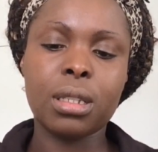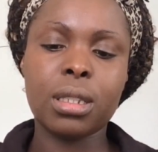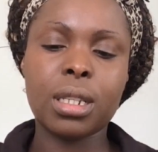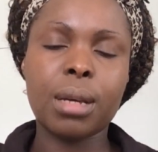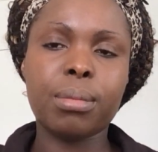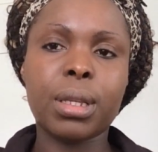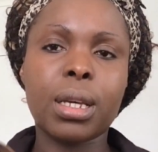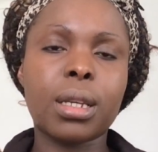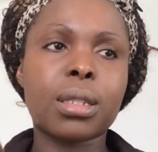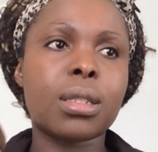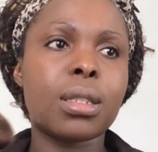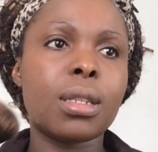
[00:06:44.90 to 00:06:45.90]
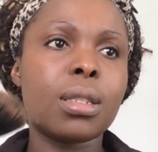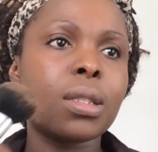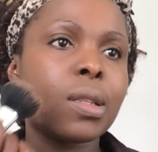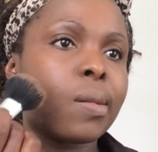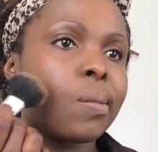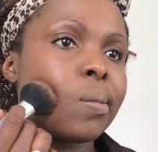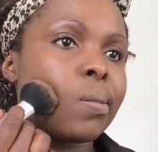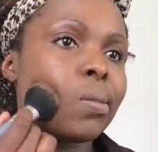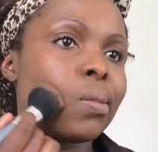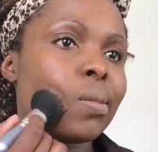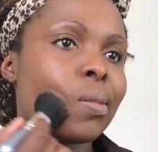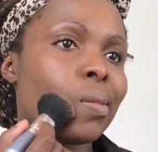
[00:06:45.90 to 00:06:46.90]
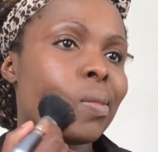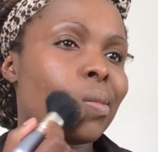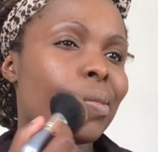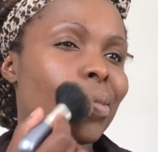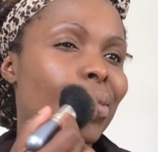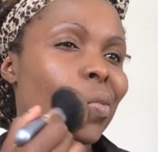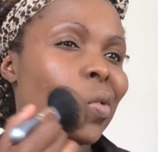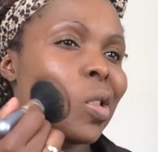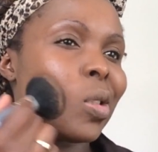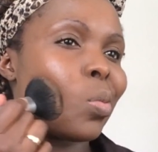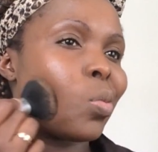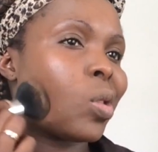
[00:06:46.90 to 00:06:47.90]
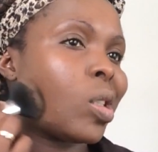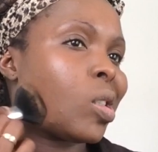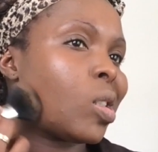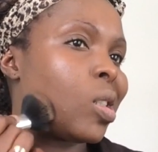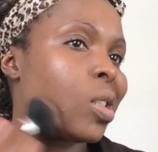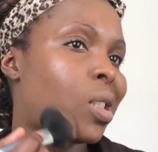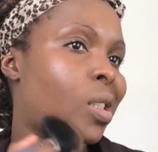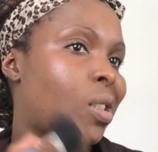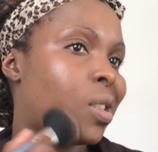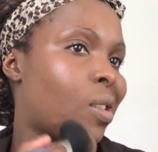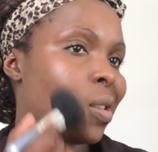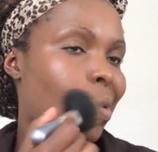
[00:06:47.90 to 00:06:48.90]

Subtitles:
Tap the excess and just press it in.